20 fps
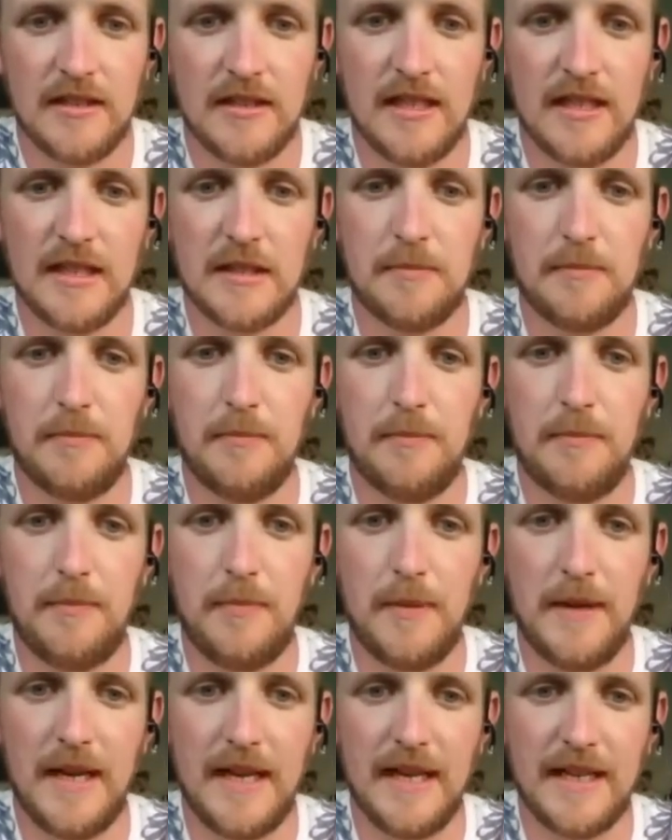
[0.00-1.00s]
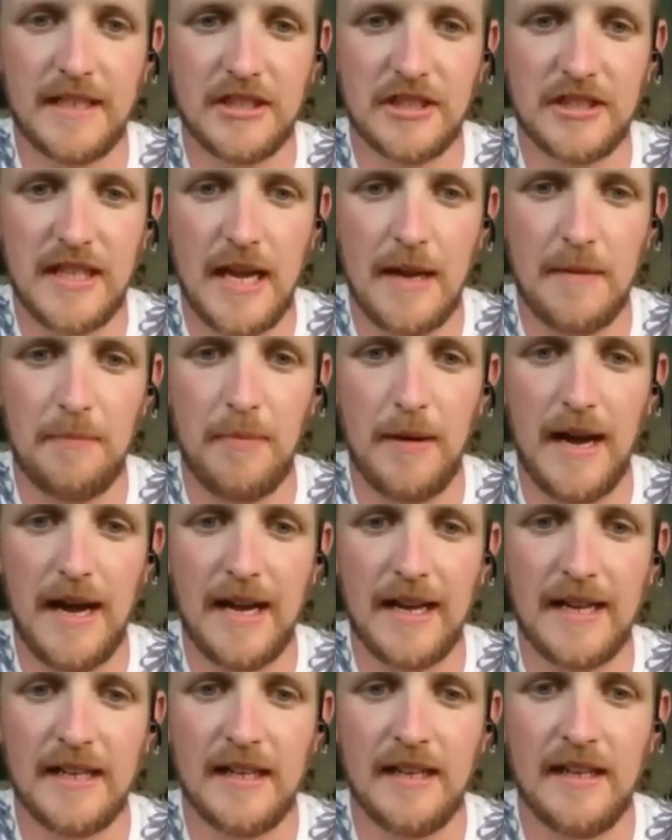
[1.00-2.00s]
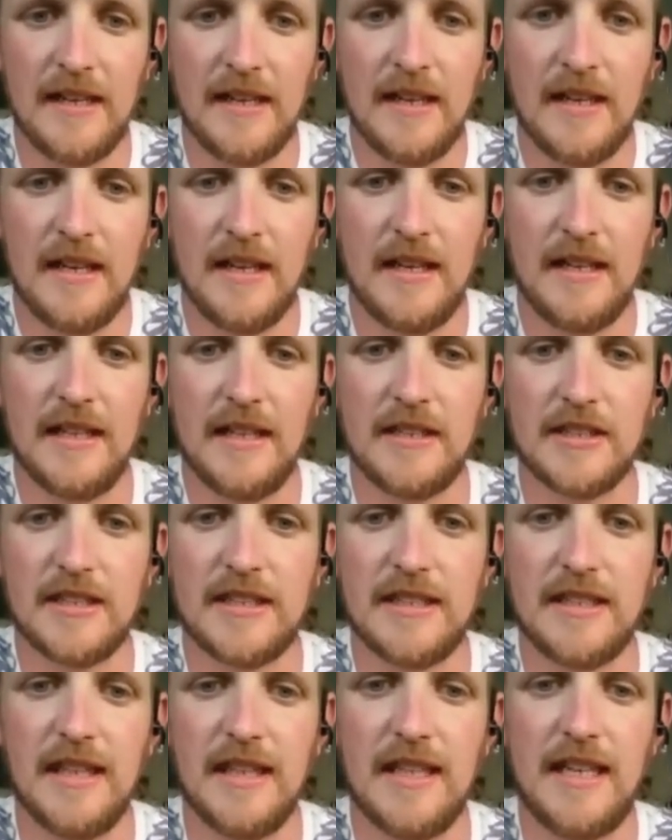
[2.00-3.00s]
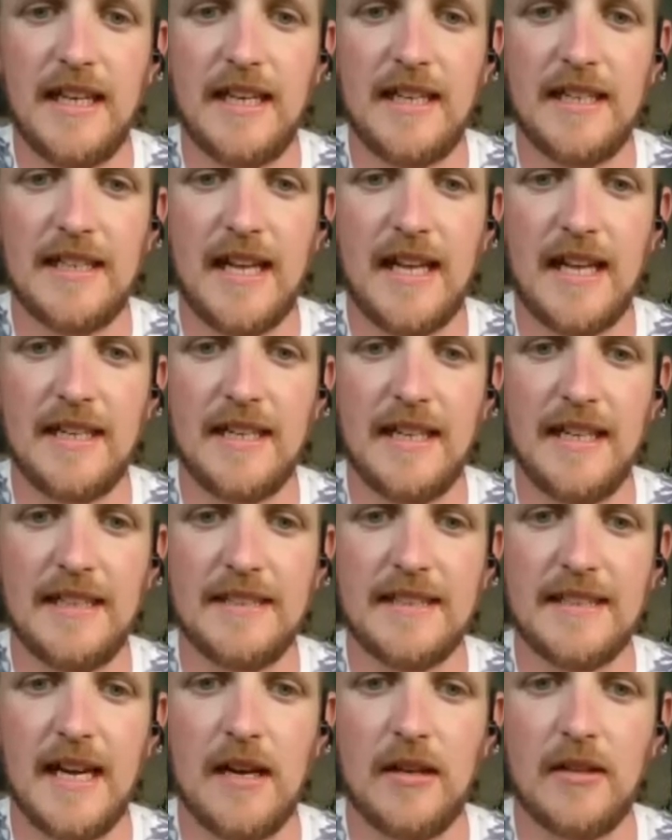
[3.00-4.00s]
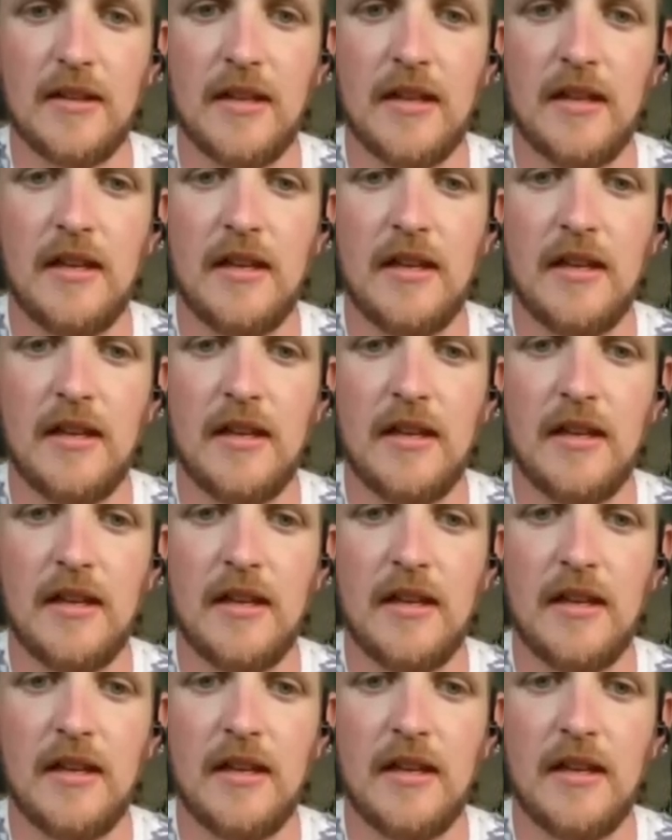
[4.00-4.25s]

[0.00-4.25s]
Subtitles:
Nice big step back. And just leaning that knee down.